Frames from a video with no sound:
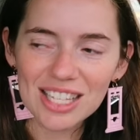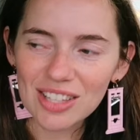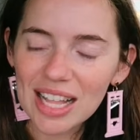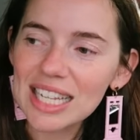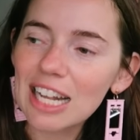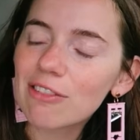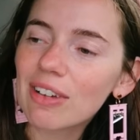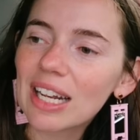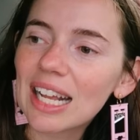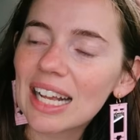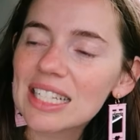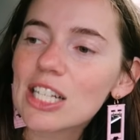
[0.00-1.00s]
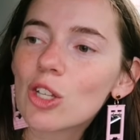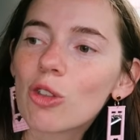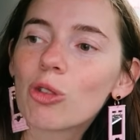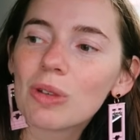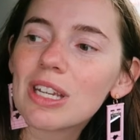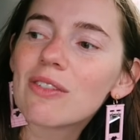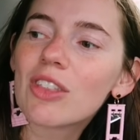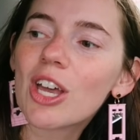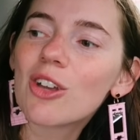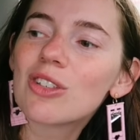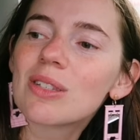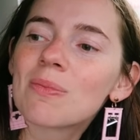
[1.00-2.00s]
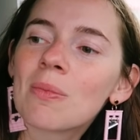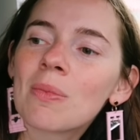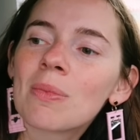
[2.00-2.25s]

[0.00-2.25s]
so that's kind of funny. I guess I sold 3 of those.